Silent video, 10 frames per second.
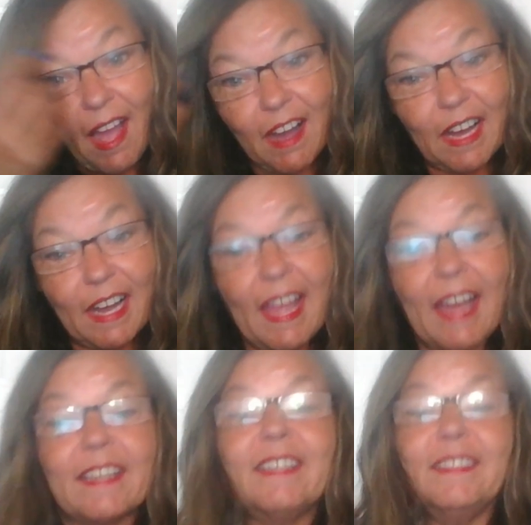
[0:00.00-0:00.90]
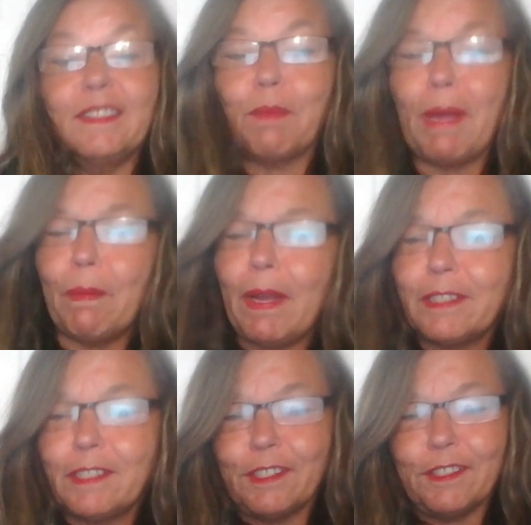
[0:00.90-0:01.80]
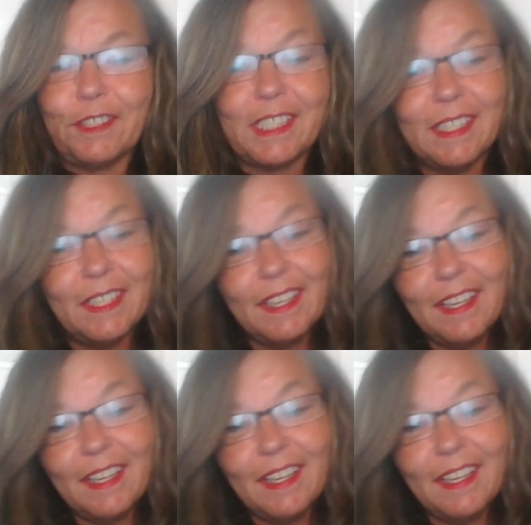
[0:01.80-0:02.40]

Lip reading: Atkins, Weight Watchers.